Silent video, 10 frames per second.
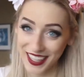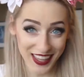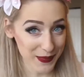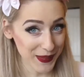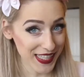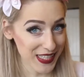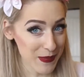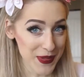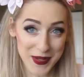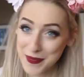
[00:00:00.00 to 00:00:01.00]
they're pretty
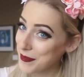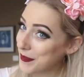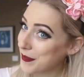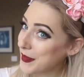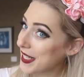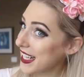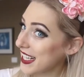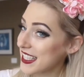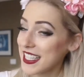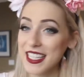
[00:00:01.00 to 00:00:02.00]
simple, pretty
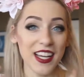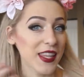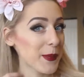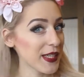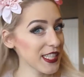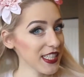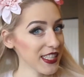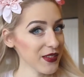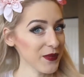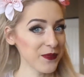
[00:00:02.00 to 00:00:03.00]
easy on the budget
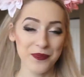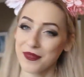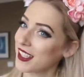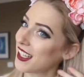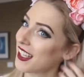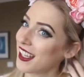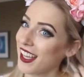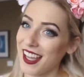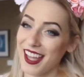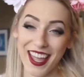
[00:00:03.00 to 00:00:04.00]
too.
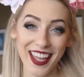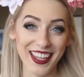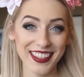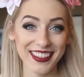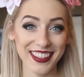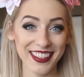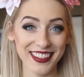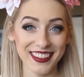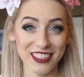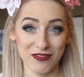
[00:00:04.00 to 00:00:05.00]
And
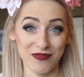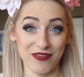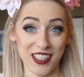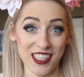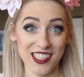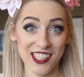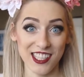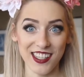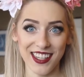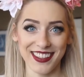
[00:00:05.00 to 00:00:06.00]
let's get
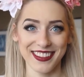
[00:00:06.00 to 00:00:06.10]
started.